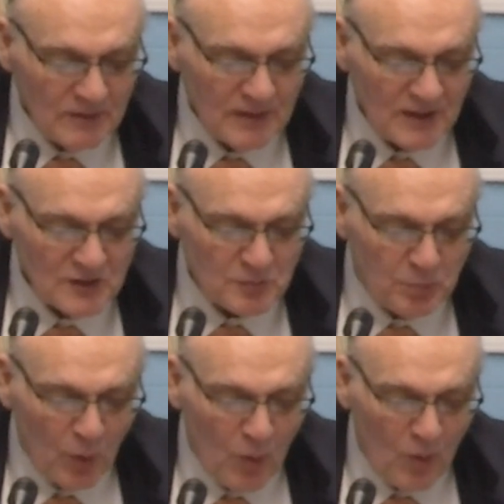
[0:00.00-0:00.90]
That is,
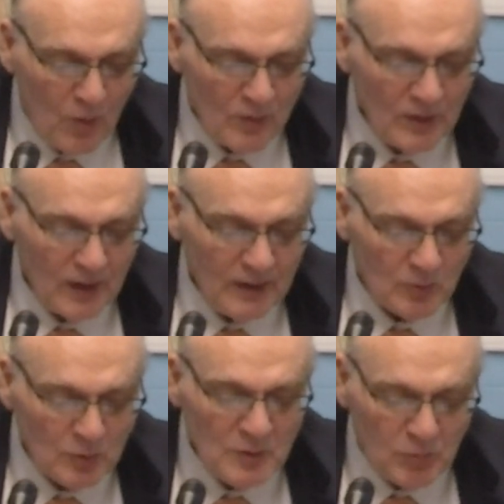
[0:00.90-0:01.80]
born
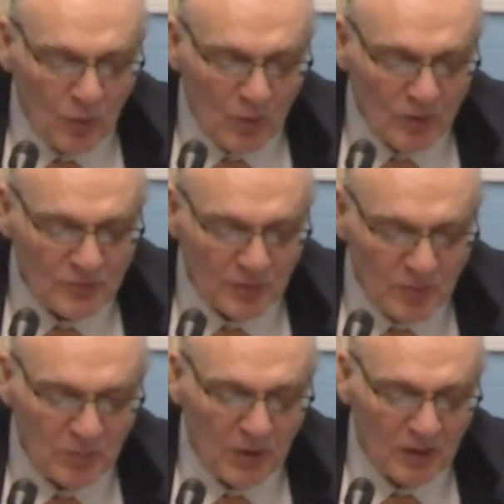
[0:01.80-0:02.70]
and reborn
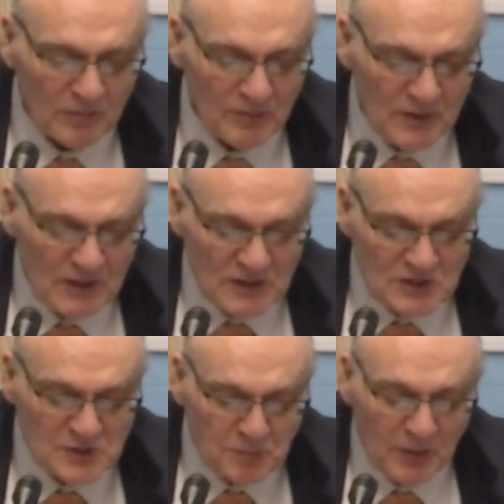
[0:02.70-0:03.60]
from above,
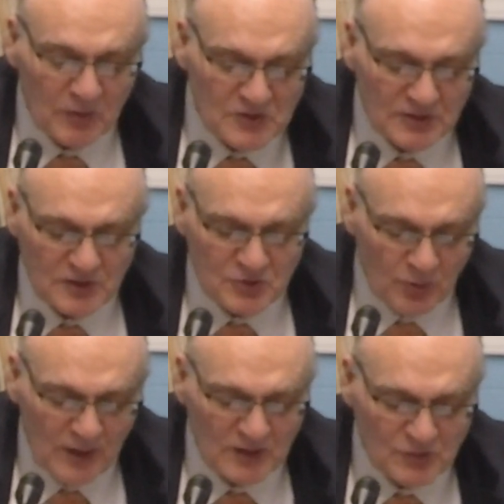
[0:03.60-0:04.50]
spiritually
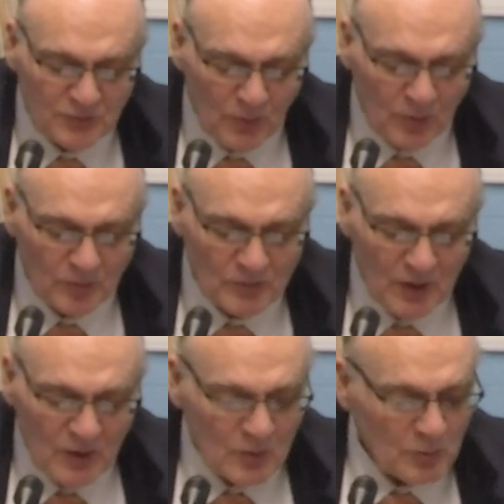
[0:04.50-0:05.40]
transformed,
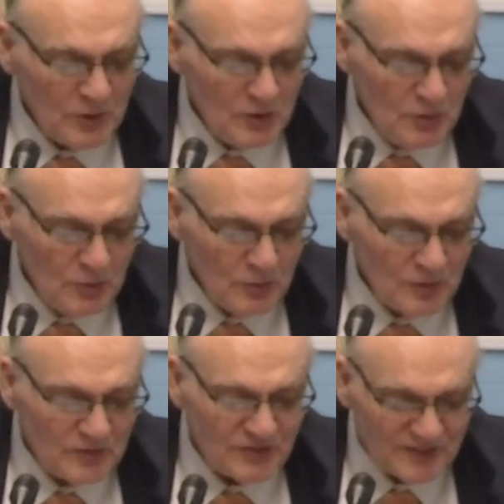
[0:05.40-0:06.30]

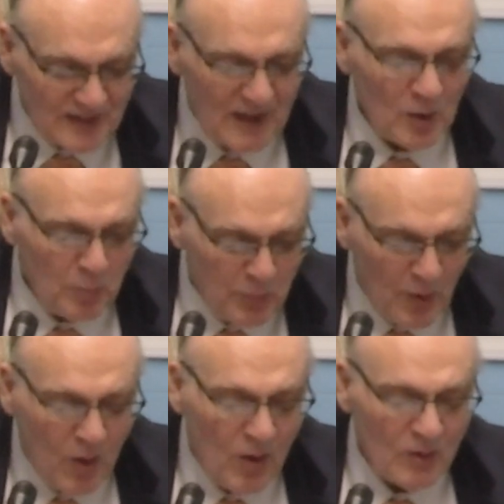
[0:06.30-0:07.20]
renewed, set
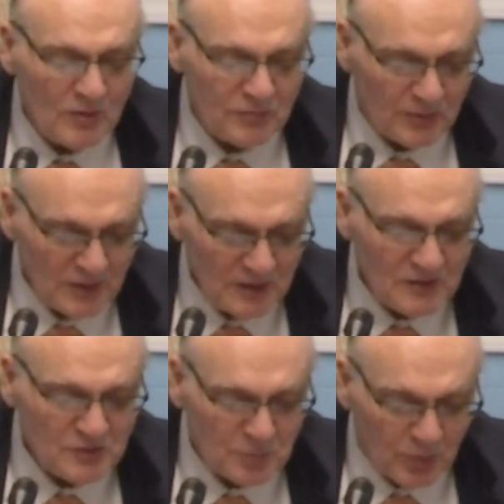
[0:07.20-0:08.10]
apart for
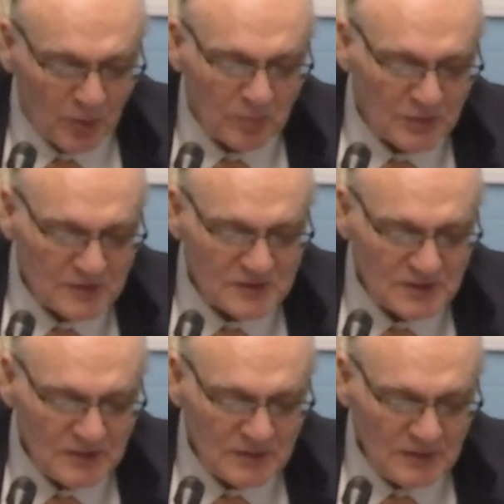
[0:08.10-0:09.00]
his purpose,